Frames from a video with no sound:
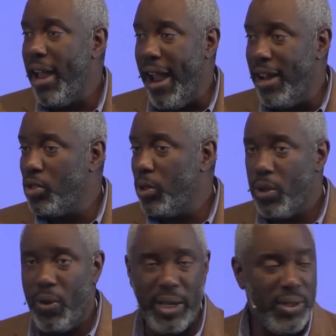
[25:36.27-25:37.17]
answer
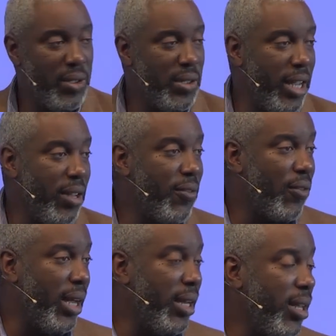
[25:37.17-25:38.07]
the questions that your
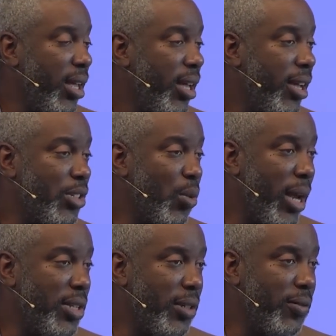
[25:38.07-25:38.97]
friend is
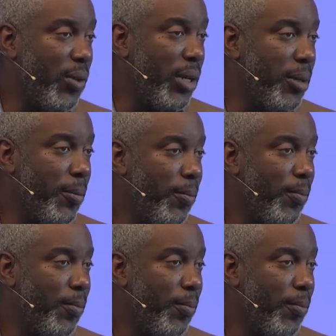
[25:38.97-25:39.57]
raising for you.